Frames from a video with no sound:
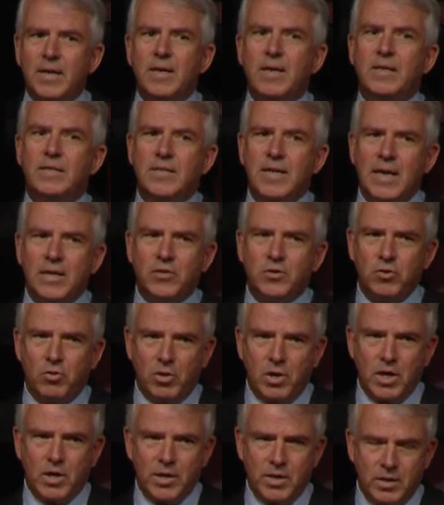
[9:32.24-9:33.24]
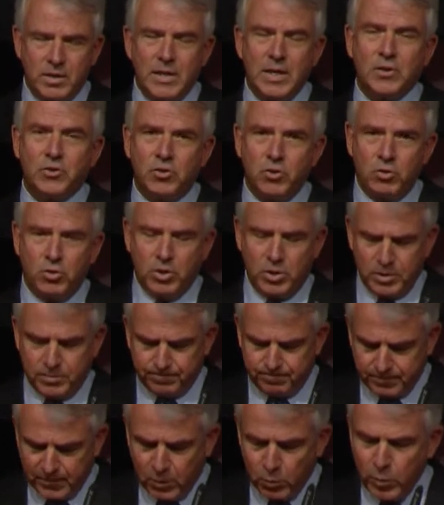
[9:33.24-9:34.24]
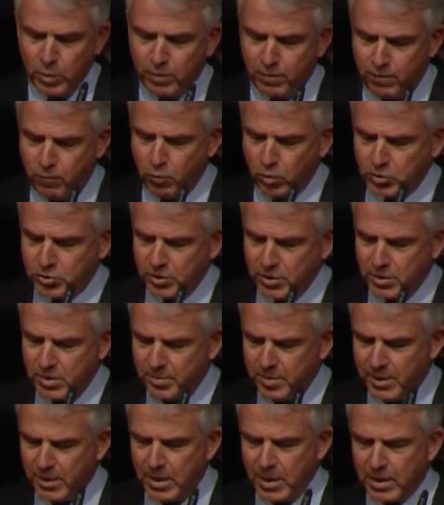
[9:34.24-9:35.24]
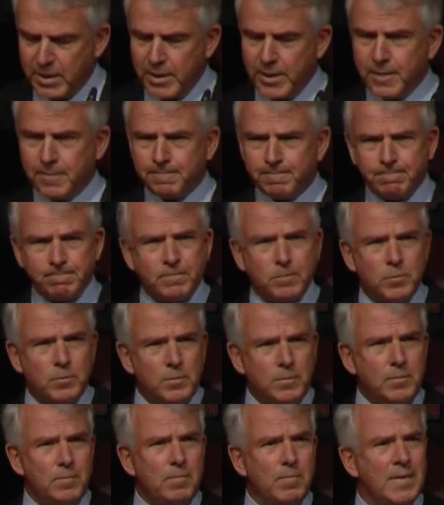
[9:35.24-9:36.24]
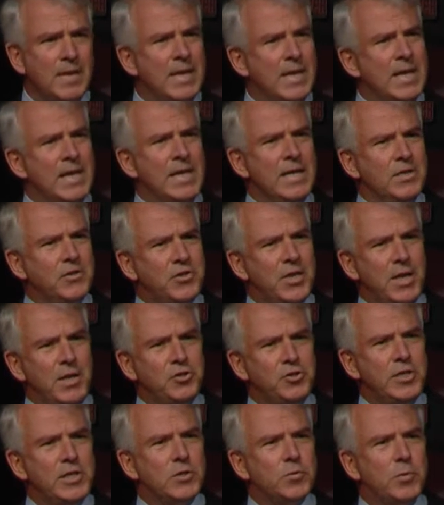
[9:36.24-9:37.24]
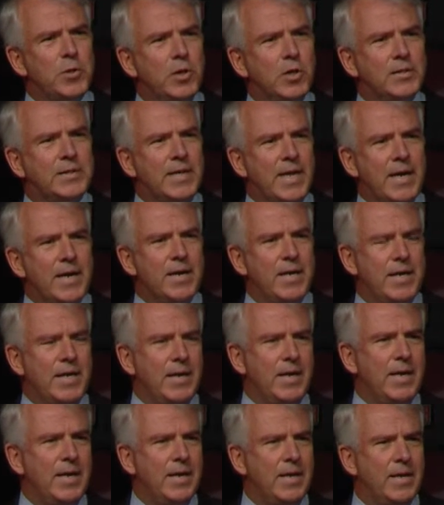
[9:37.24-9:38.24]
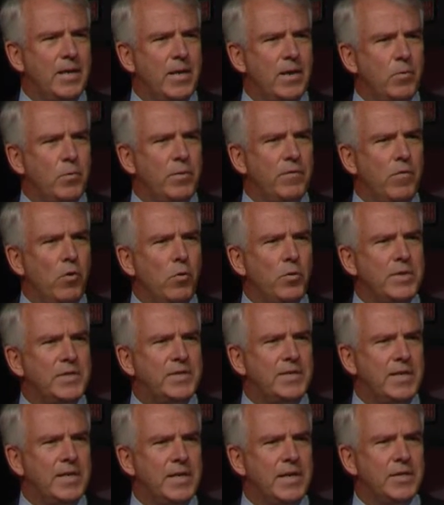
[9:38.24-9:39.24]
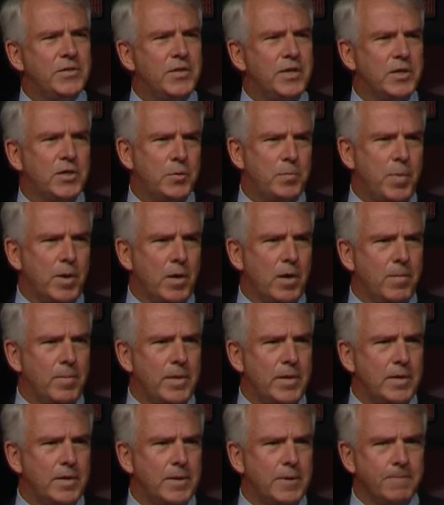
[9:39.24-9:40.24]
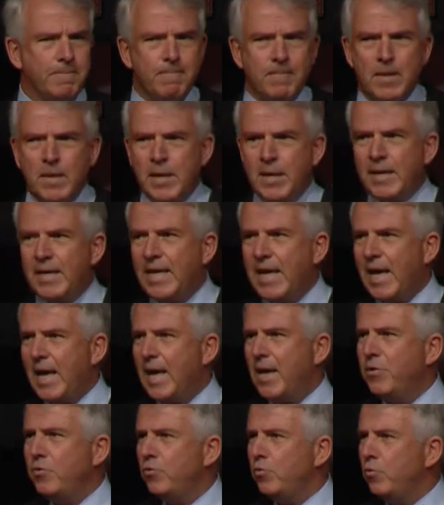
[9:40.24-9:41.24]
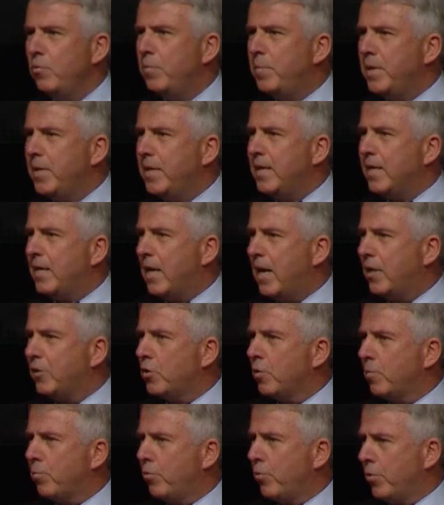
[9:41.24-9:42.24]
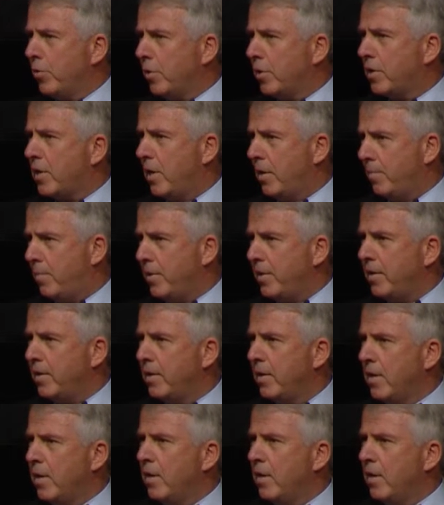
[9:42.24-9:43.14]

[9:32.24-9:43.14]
is not so lucky, it's not so good. We were fortunate to be lucky. Celgene, as we looked at it, and we've always seen it as an experiment. Can you be an entrepreneurial company